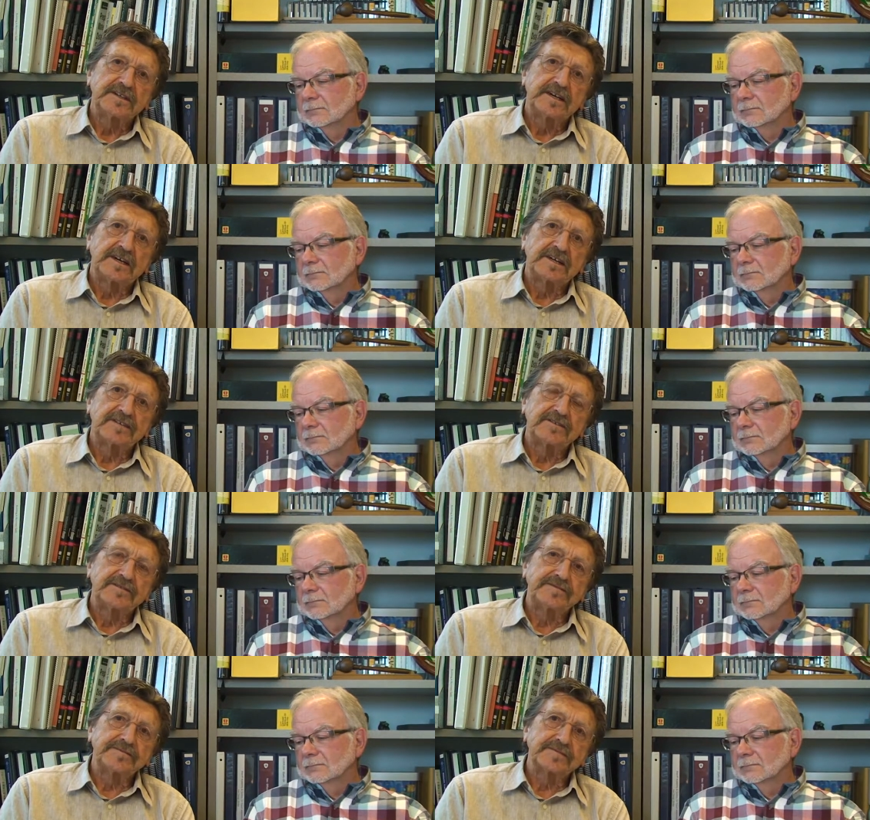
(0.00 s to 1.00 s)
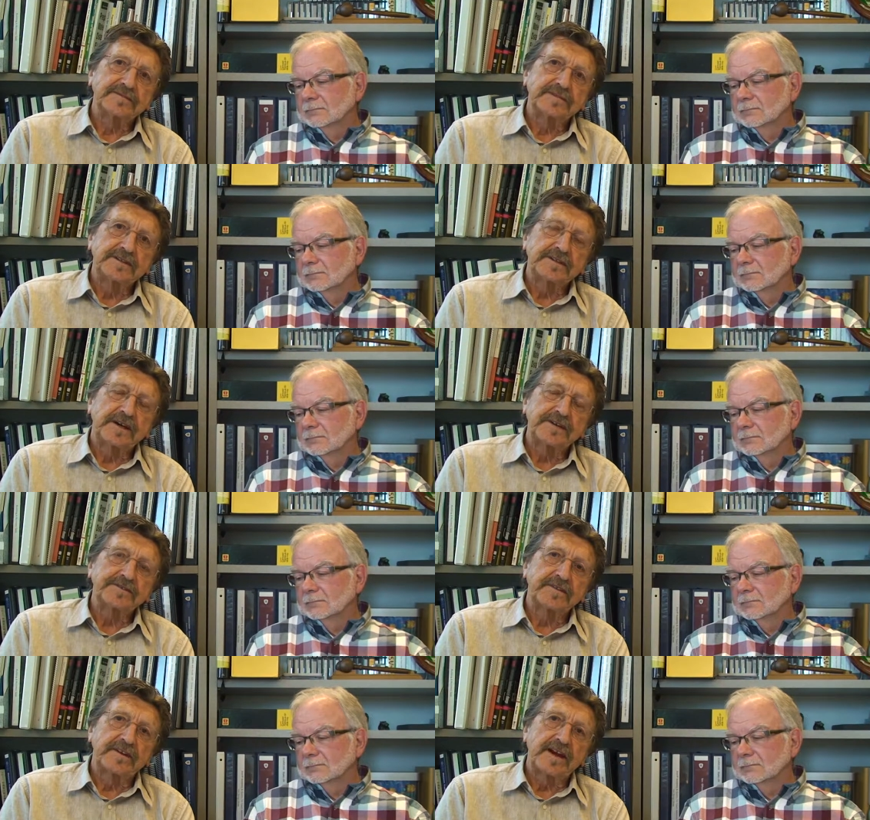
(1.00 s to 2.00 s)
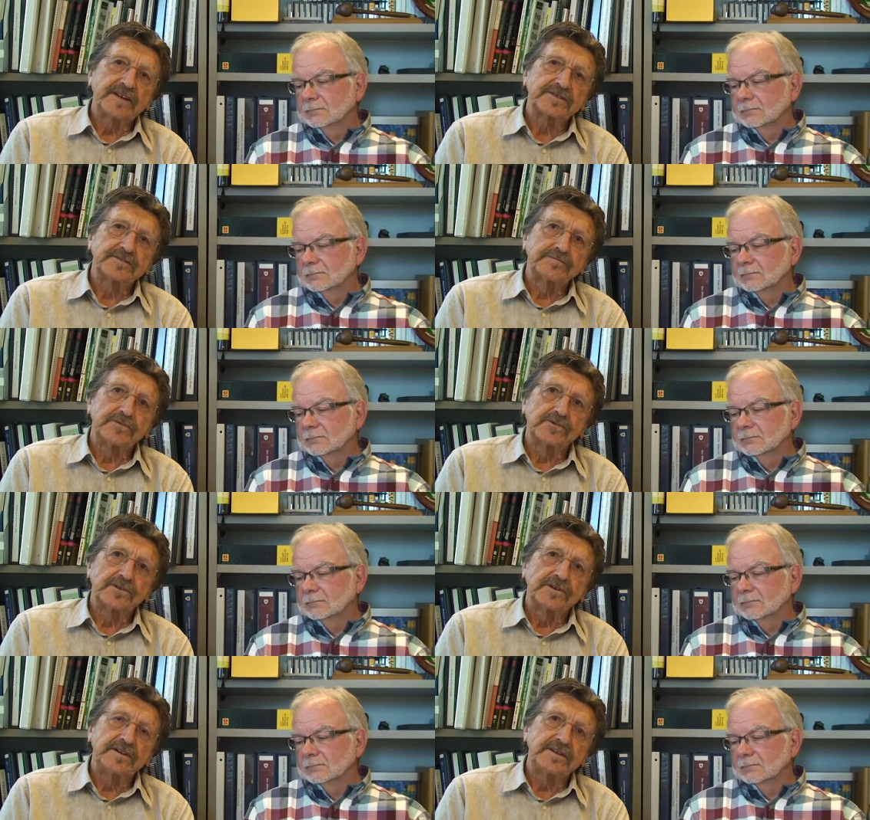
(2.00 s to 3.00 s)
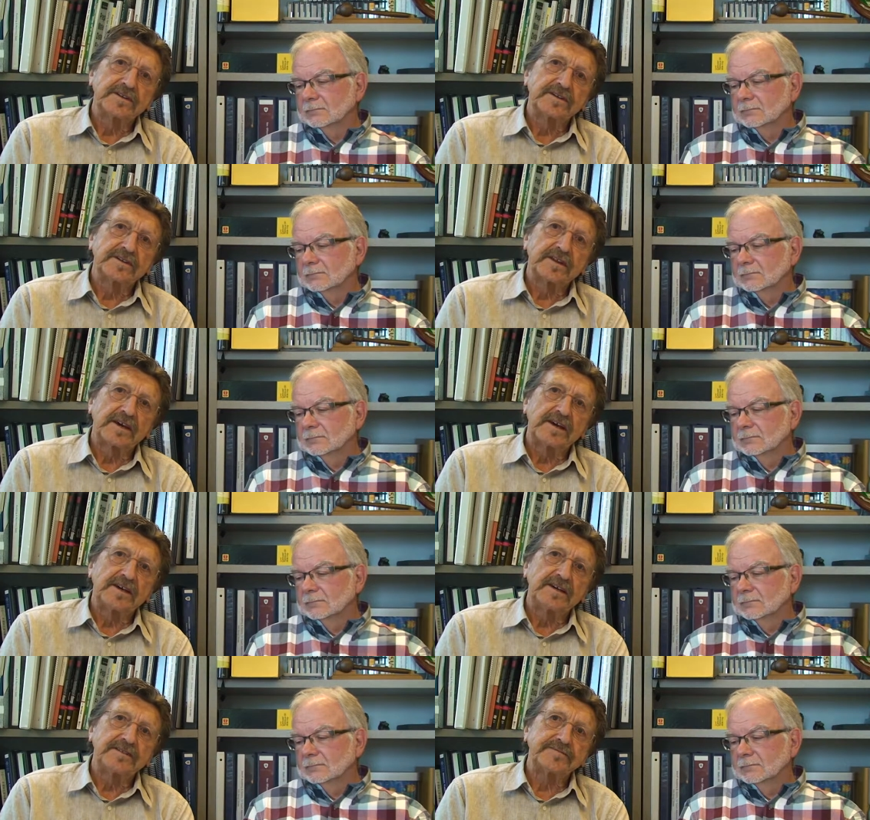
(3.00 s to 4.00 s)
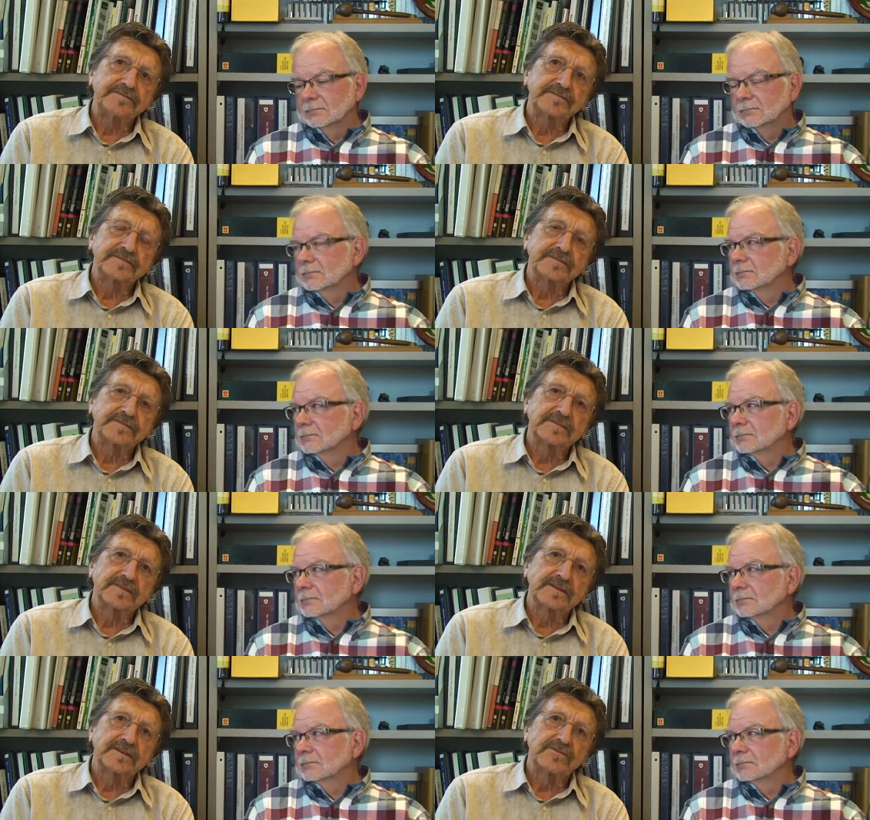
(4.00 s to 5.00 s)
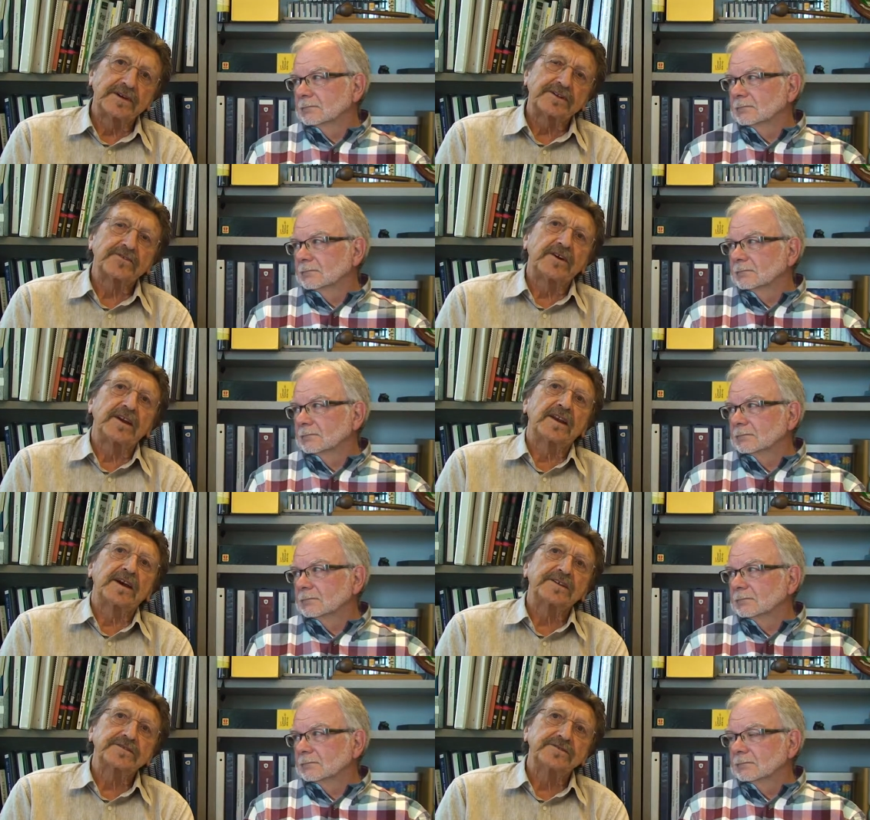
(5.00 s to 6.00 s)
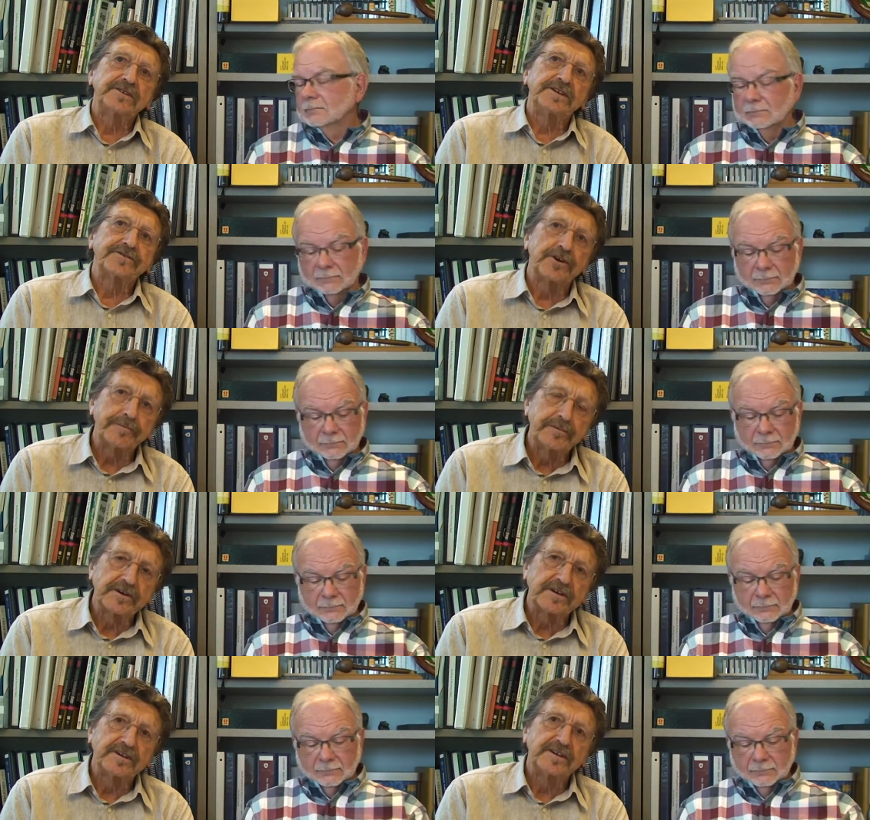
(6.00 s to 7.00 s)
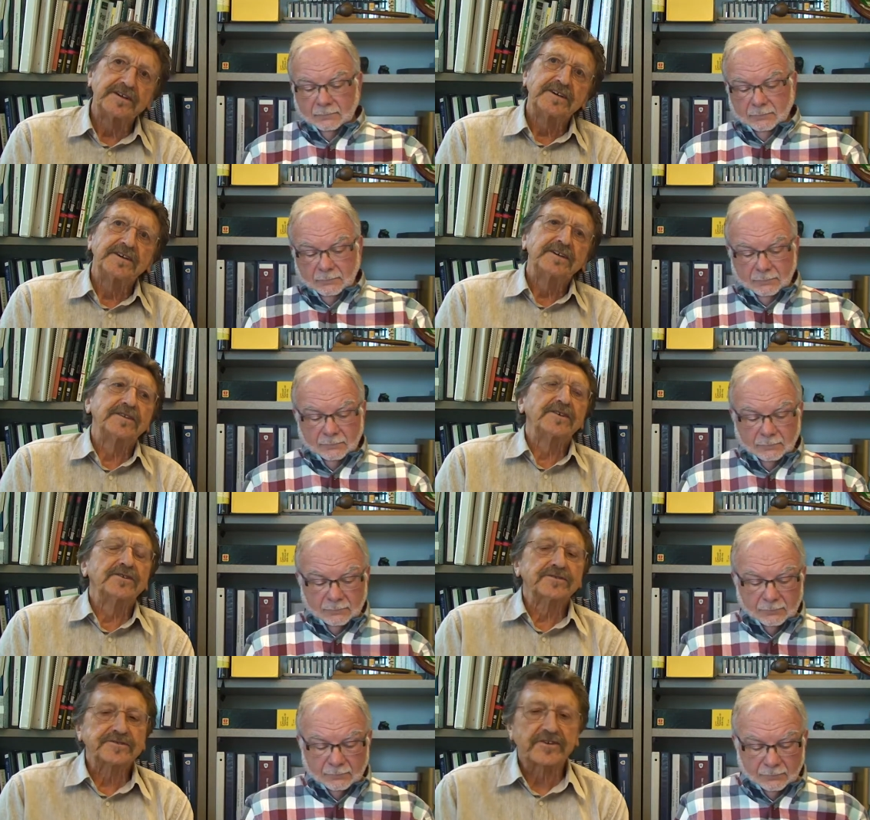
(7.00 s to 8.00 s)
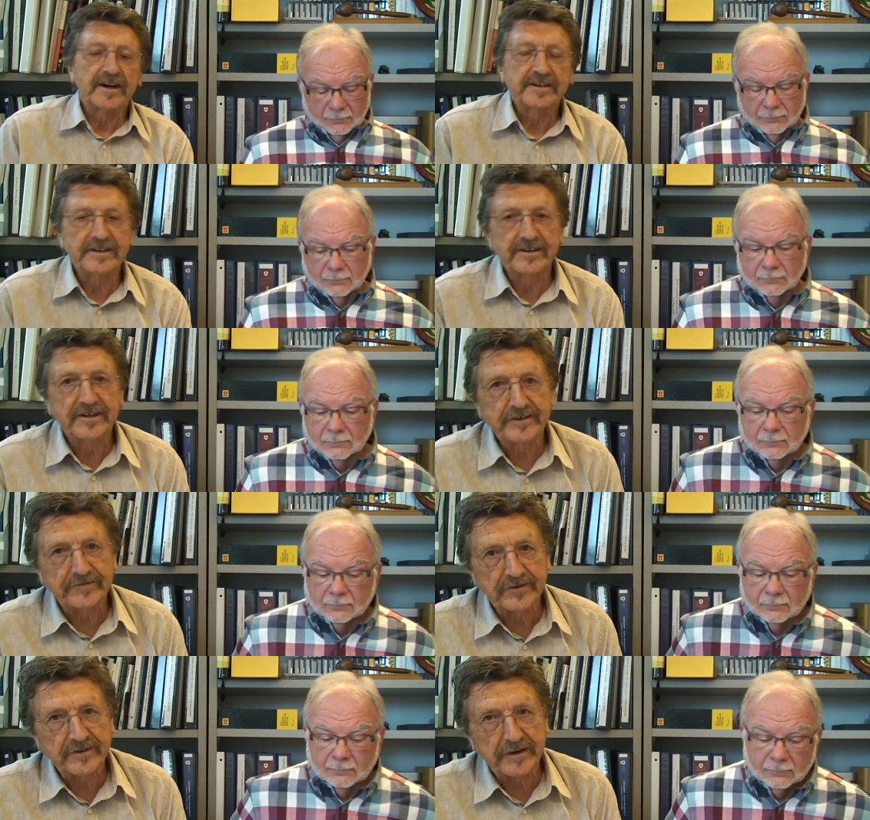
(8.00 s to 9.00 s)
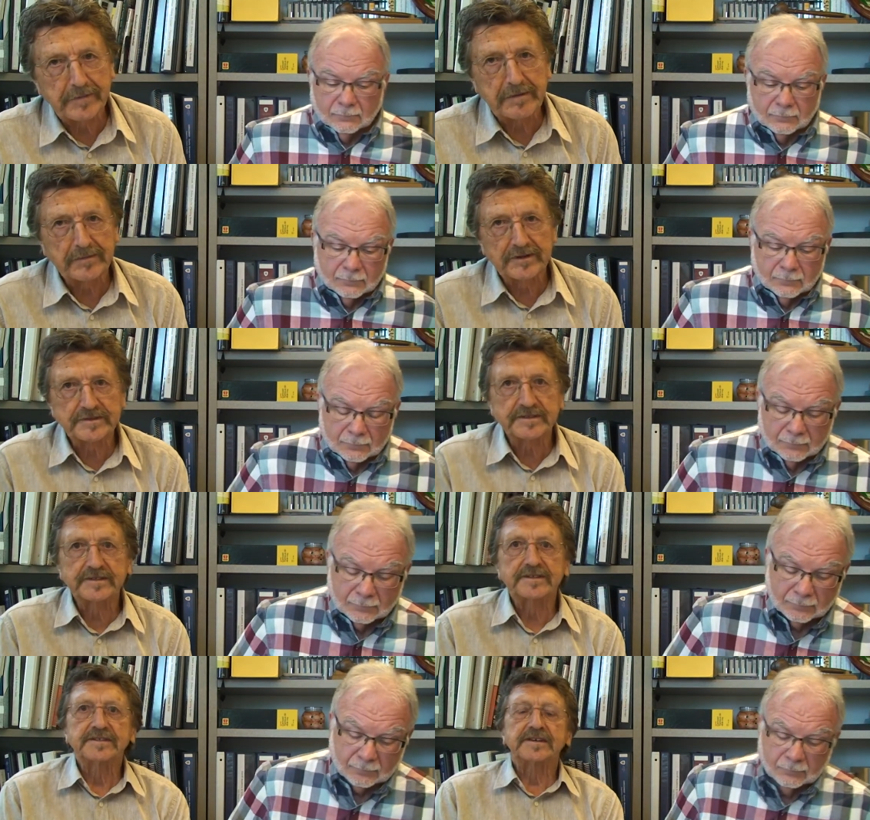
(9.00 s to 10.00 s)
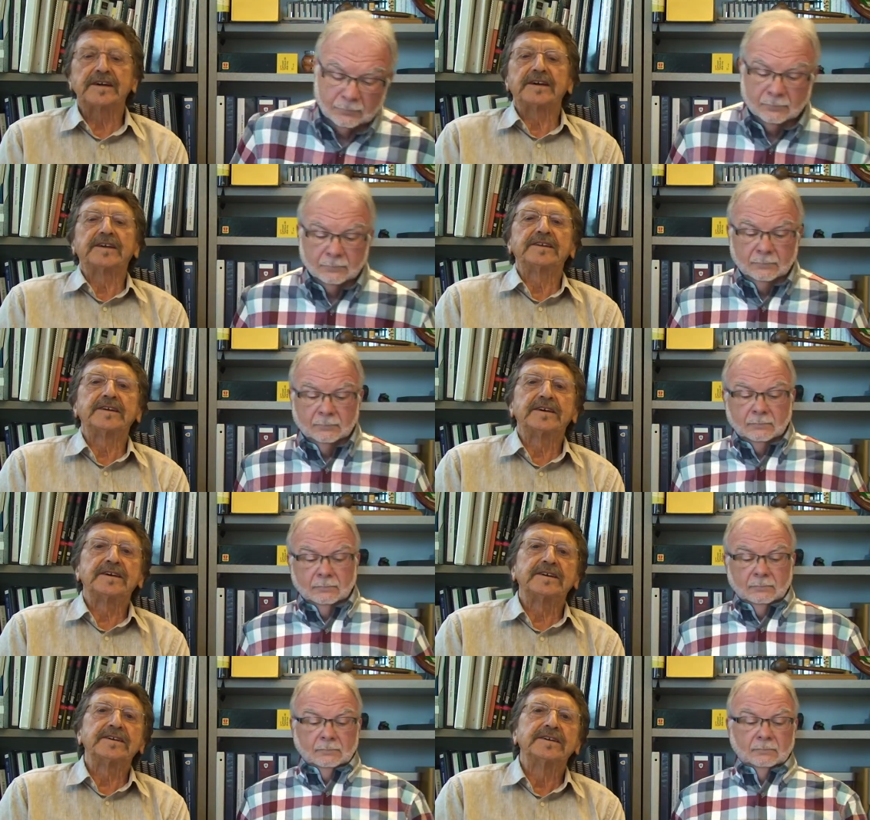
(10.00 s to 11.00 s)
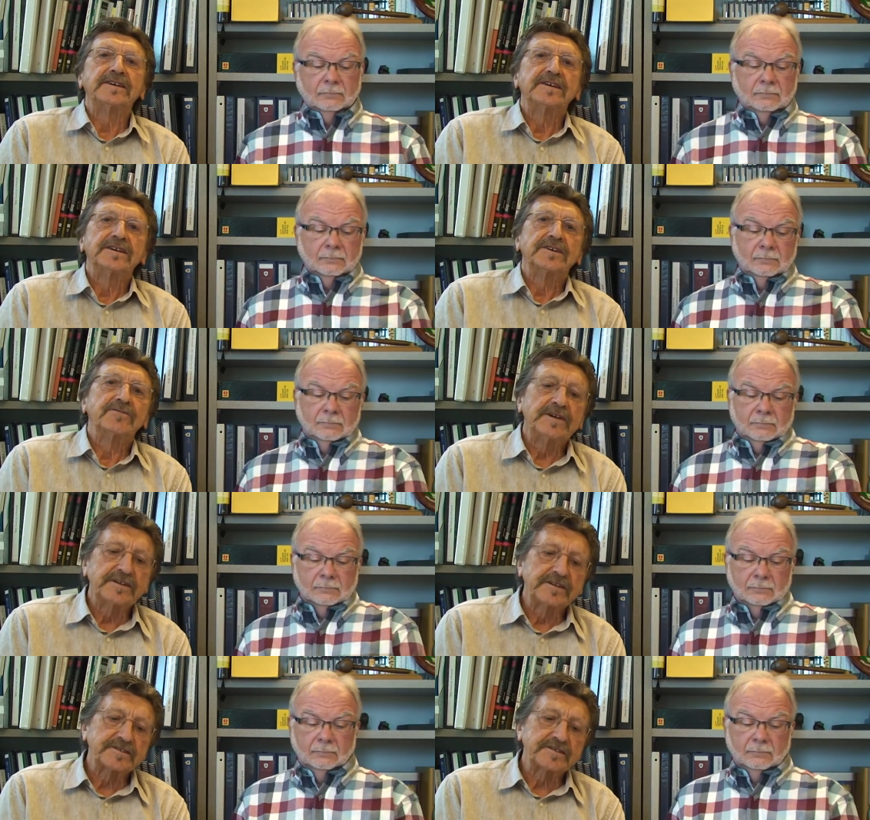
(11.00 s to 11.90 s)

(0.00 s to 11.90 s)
Speaker 1: Now, in the case of the National Board, they went to great lengths to interpret those criteria for their members. And uh, we had